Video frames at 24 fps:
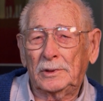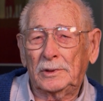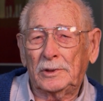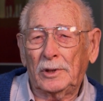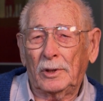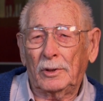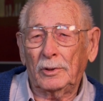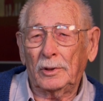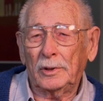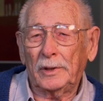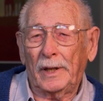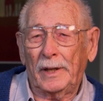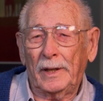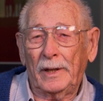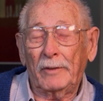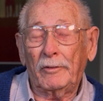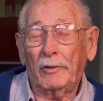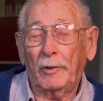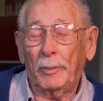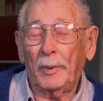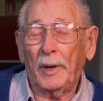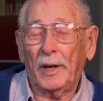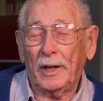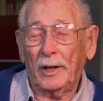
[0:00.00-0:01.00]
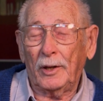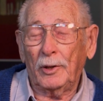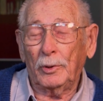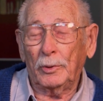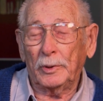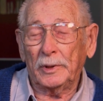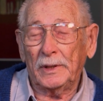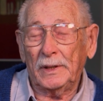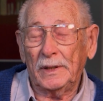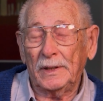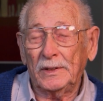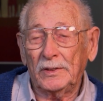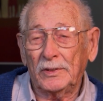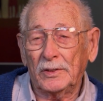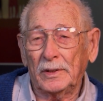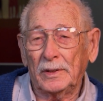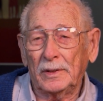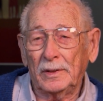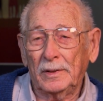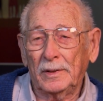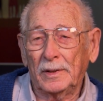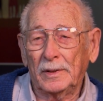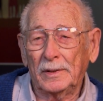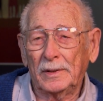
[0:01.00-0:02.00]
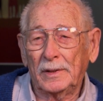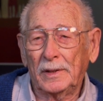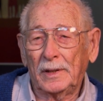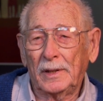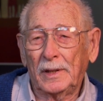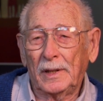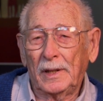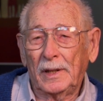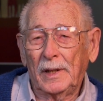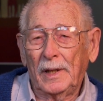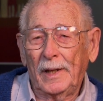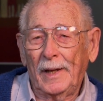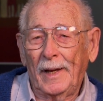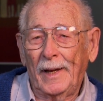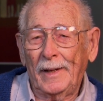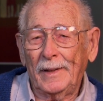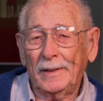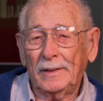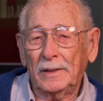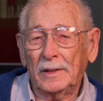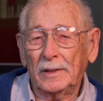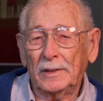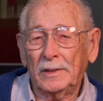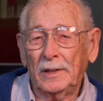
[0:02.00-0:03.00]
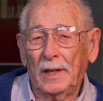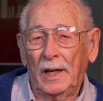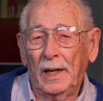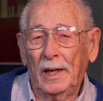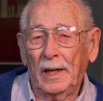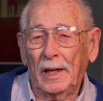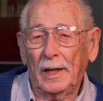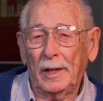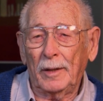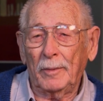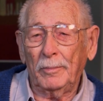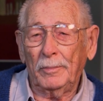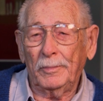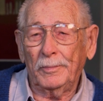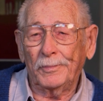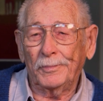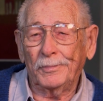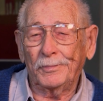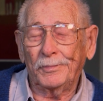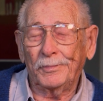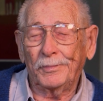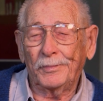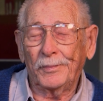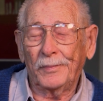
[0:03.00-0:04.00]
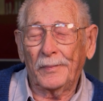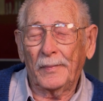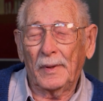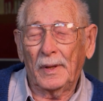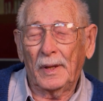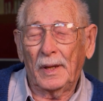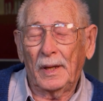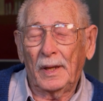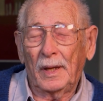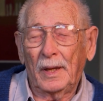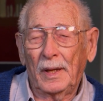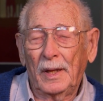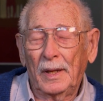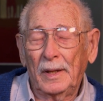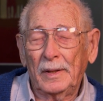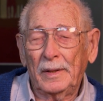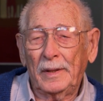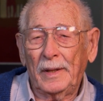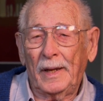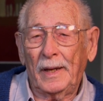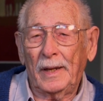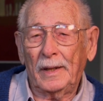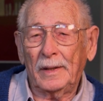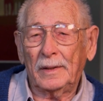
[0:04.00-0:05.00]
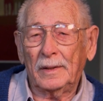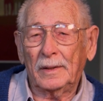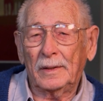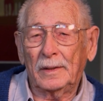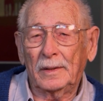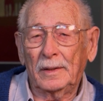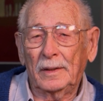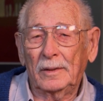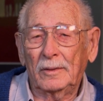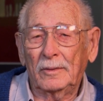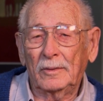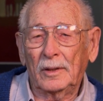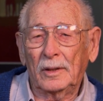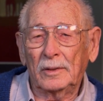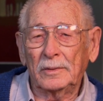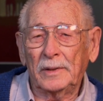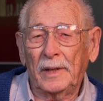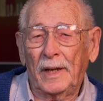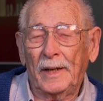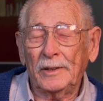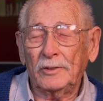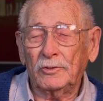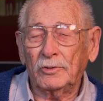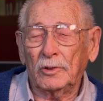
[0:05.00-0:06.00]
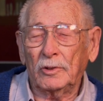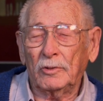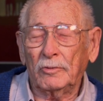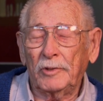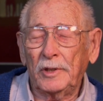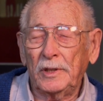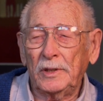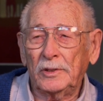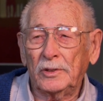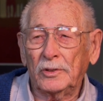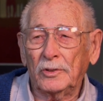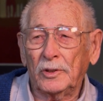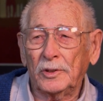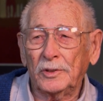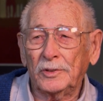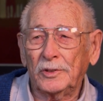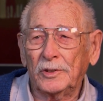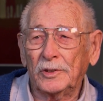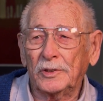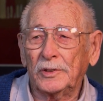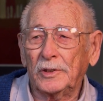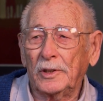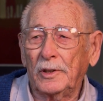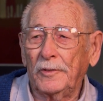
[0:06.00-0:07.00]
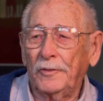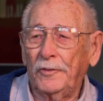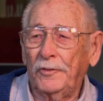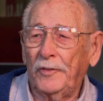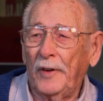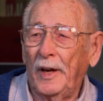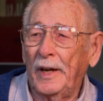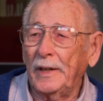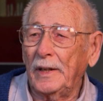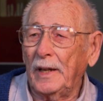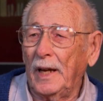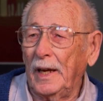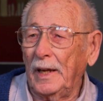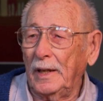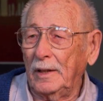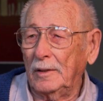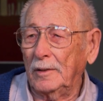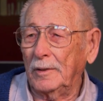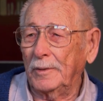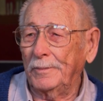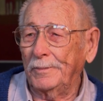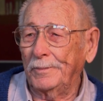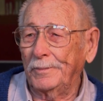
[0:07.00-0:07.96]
told everybody who would listen at the time that natural resources are finite.